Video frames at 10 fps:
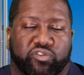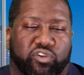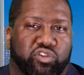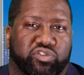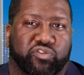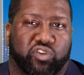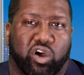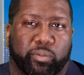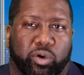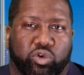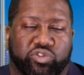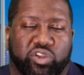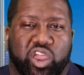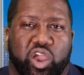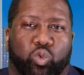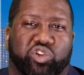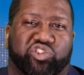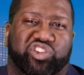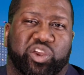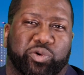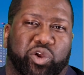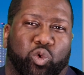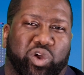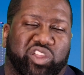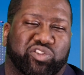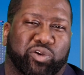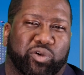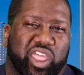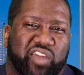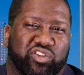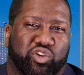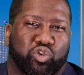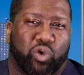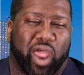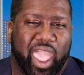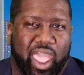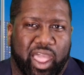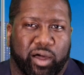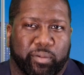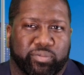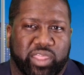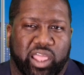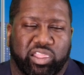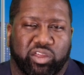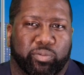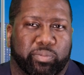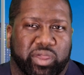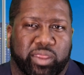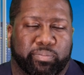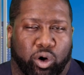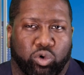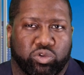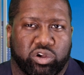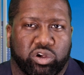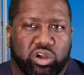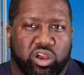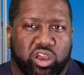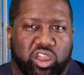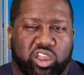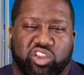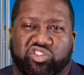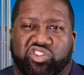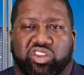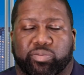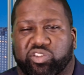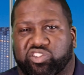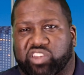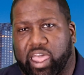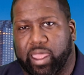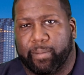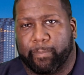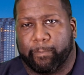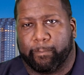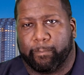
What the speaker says: first and foremost, when she would have went to even grab that little mini boulder, she'd have been shot.